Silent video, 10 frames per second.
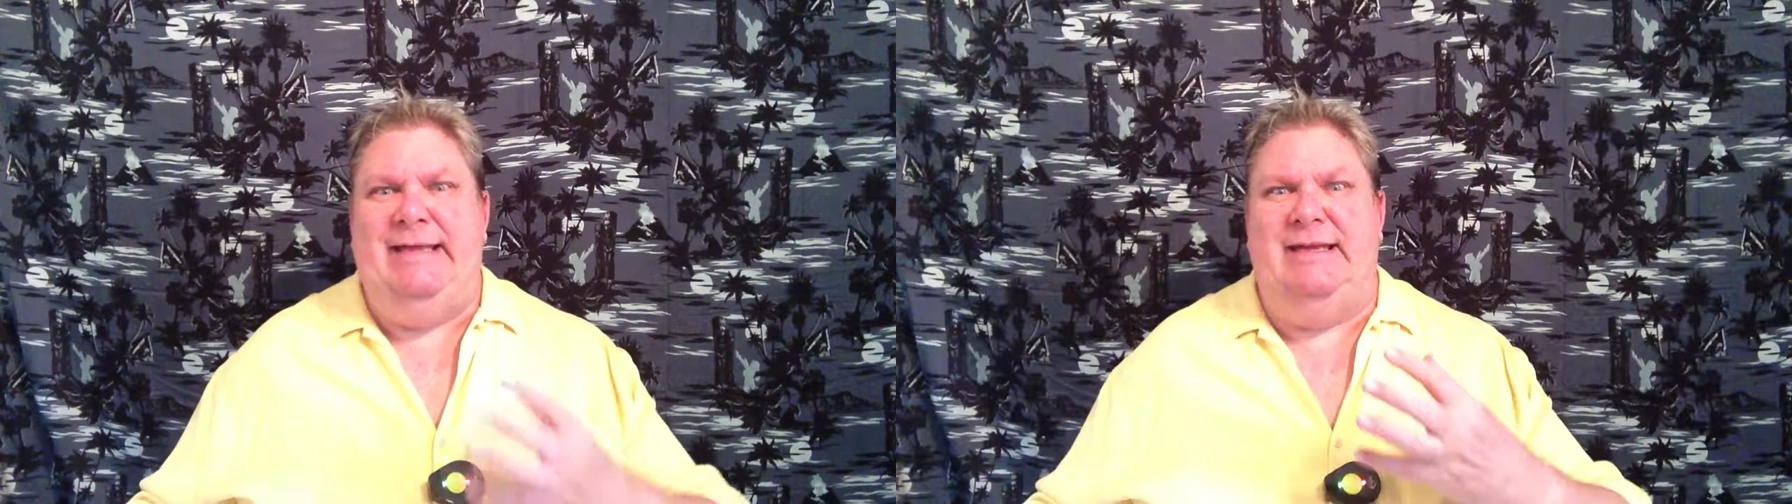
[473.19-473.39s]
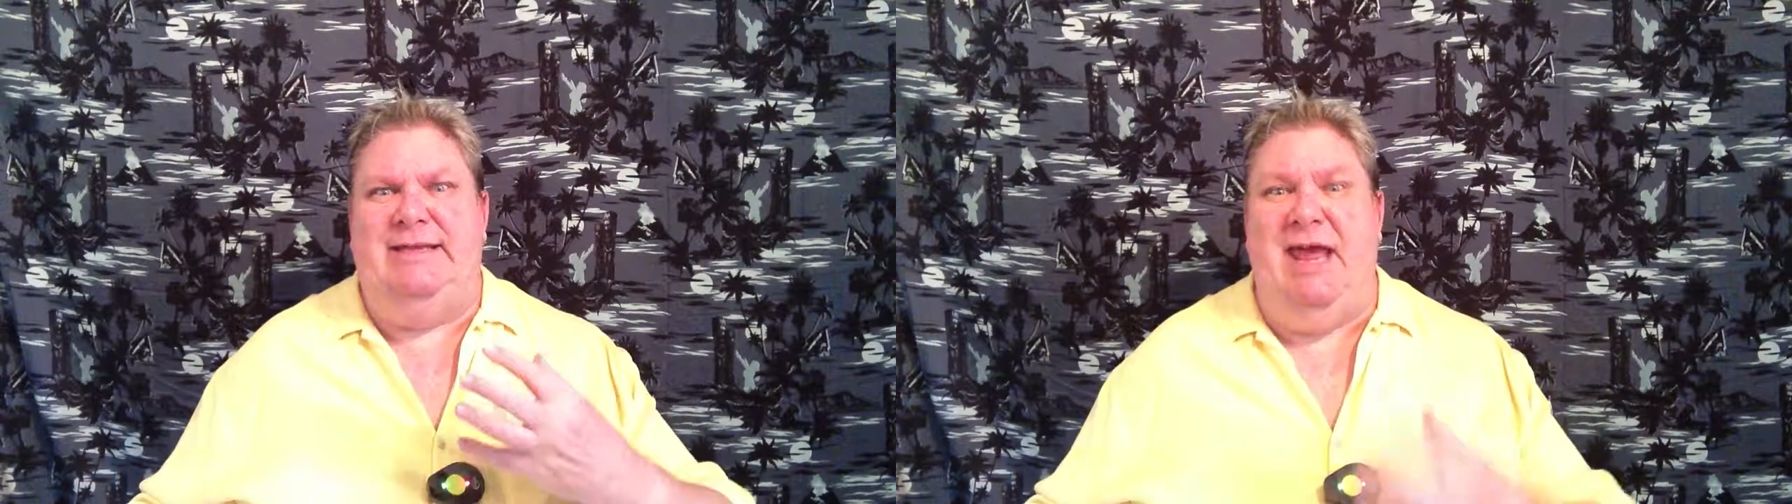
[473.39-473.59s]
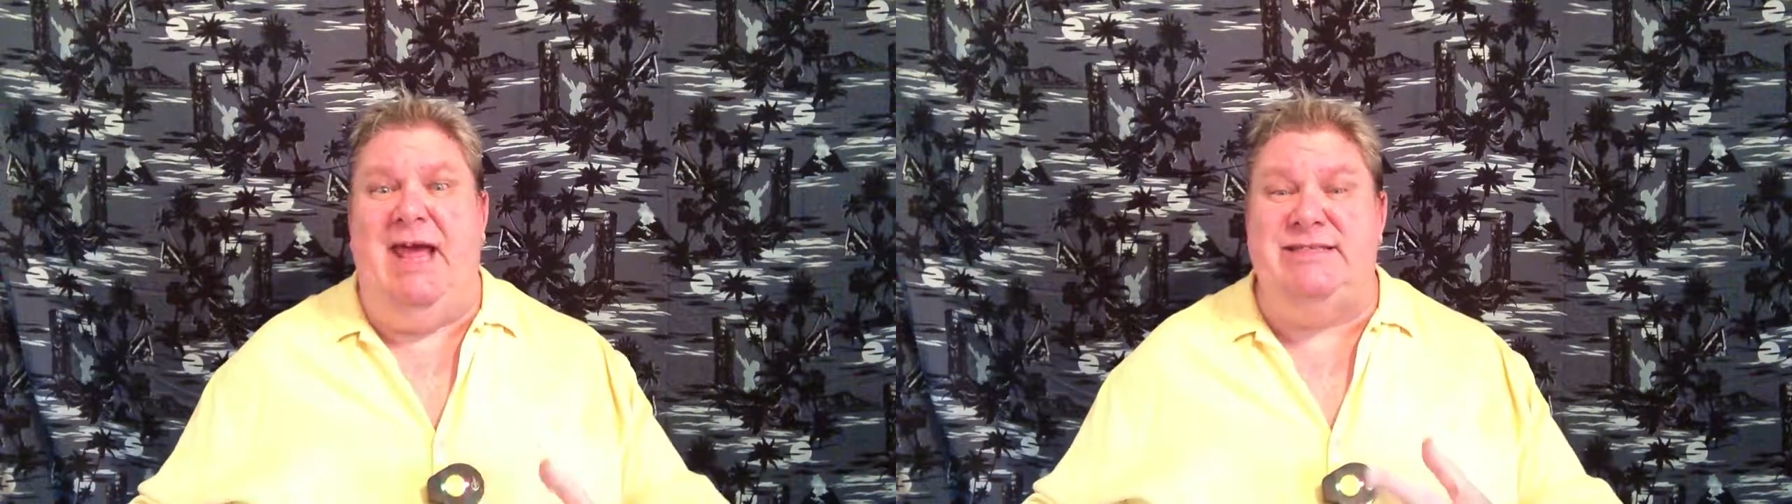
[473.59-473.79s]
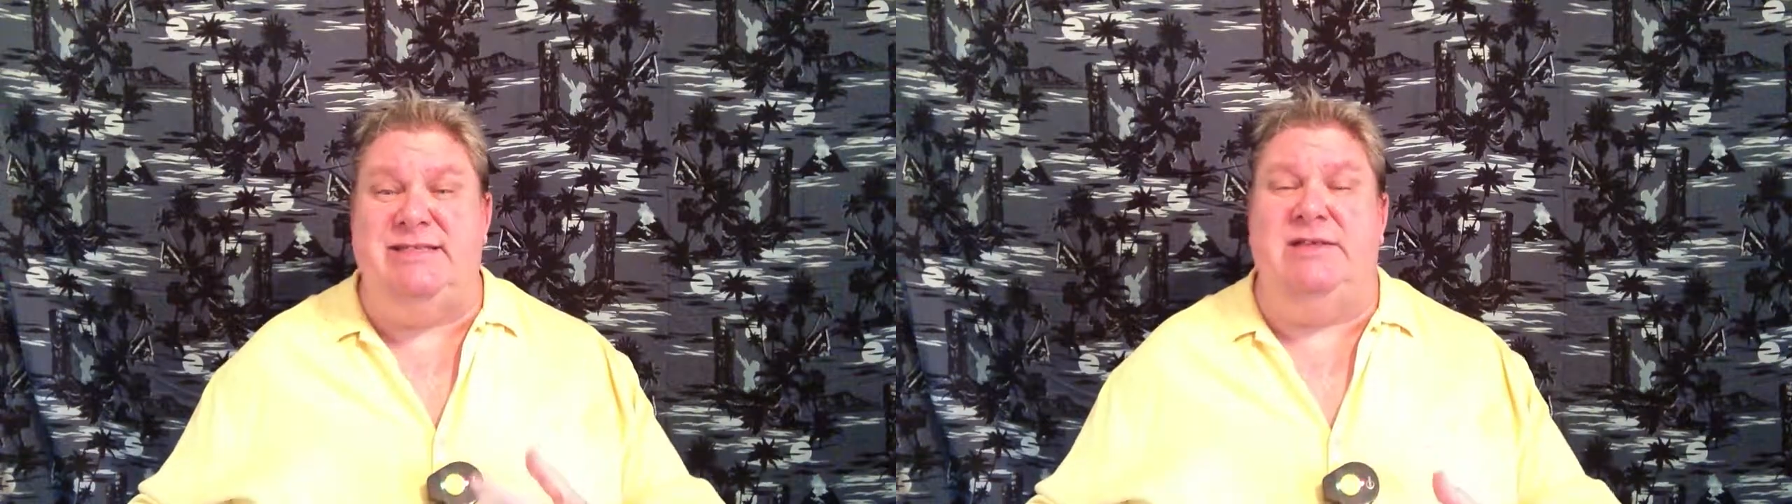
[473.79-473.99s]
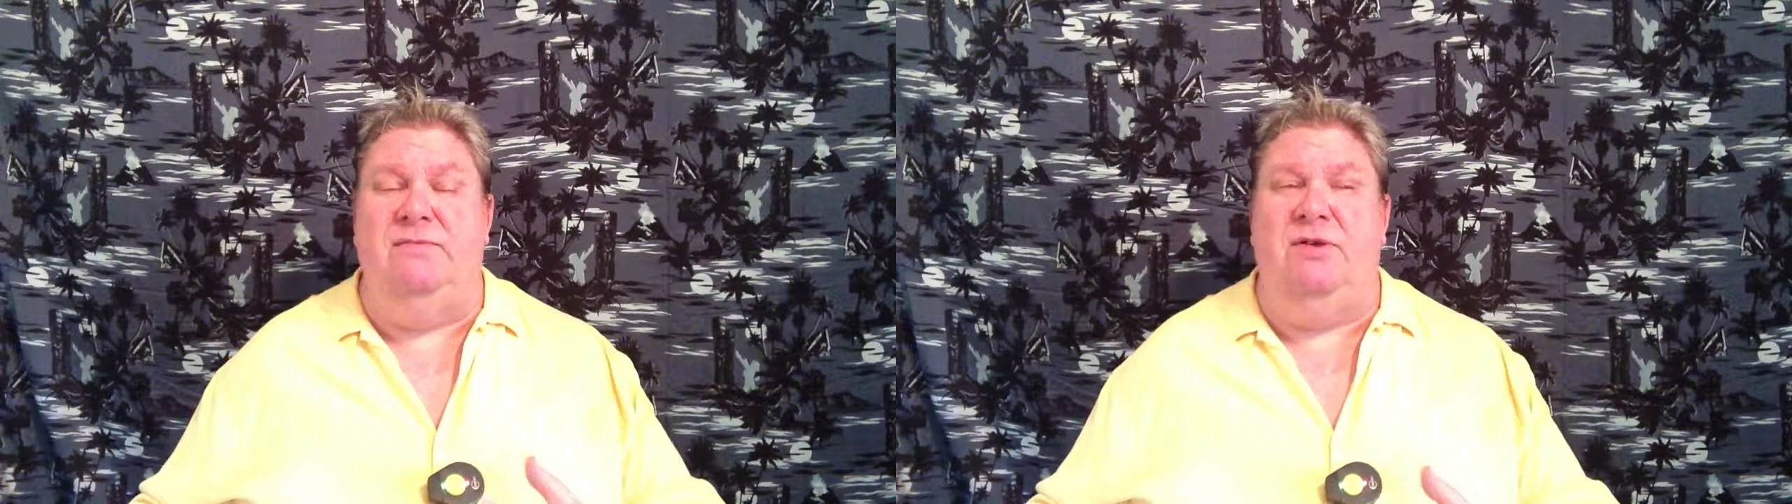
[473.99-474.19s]
the
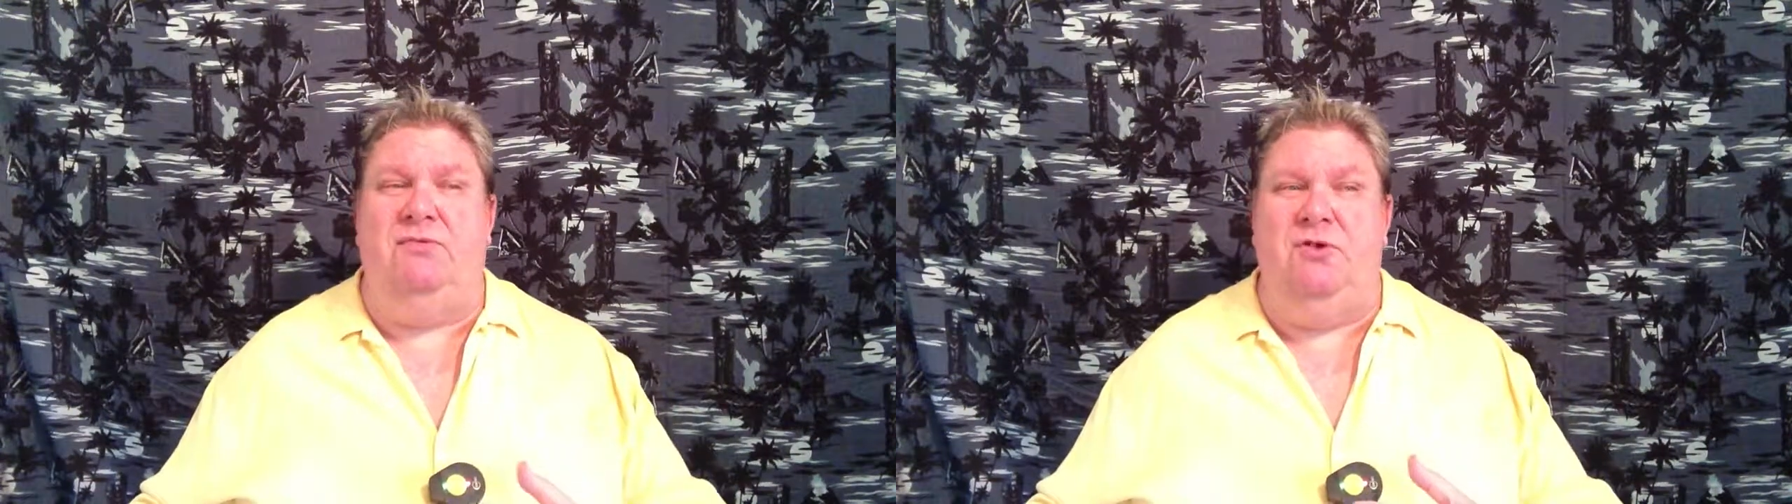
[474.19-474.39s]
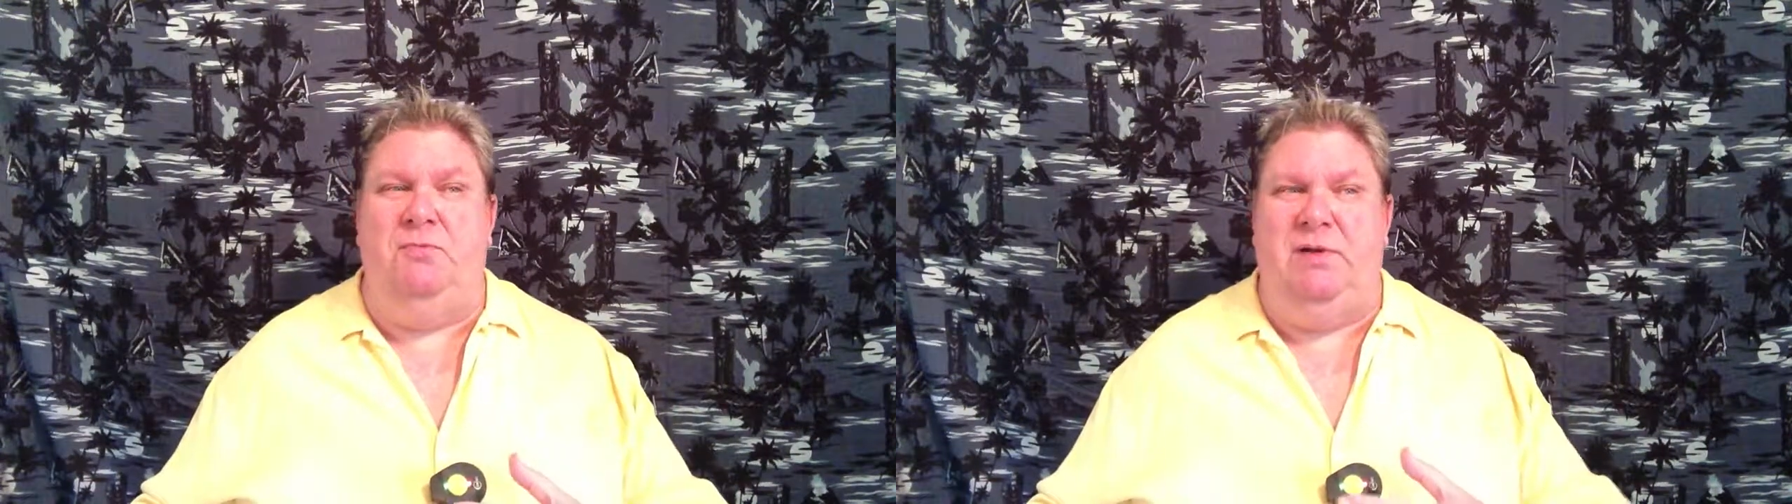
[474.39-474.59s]
tasks of the group,